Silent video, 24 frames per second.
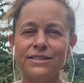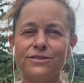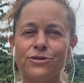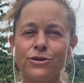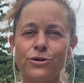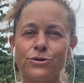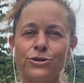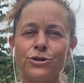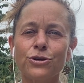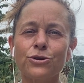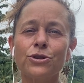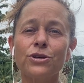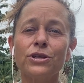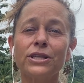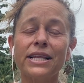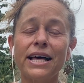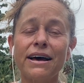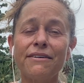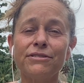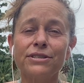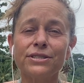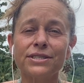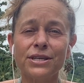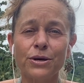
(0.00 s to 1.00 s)
those are the
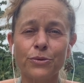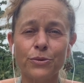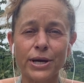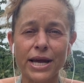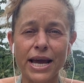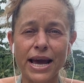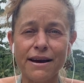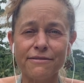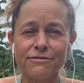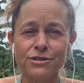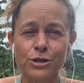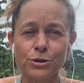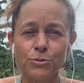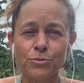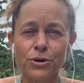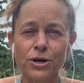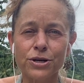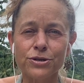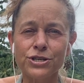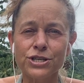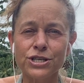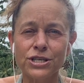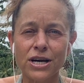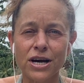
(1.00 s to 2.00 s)
levels that we have to
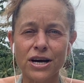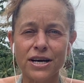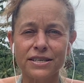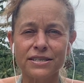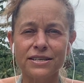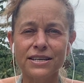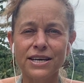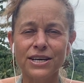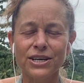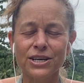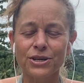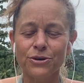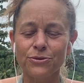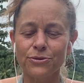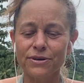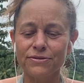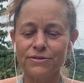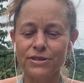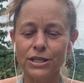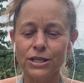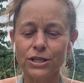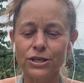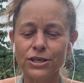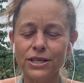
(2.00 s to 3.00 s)
approach it on. We have
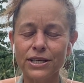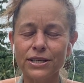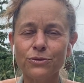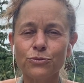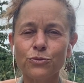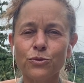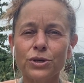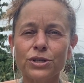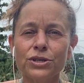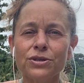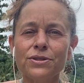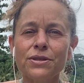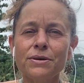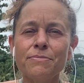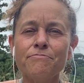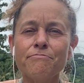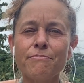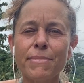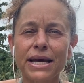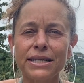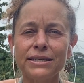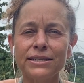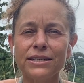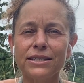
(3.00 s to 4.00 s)
to look at what are the
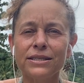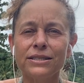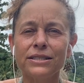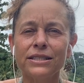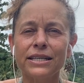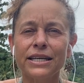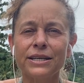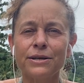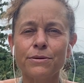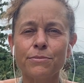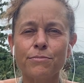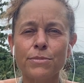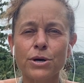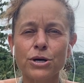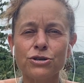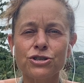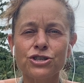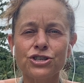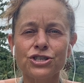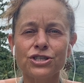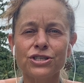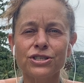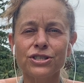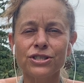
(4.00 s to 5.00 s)
mental and
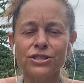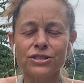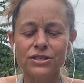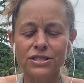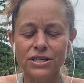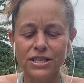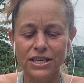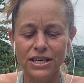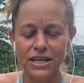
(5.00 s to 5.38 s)
emotional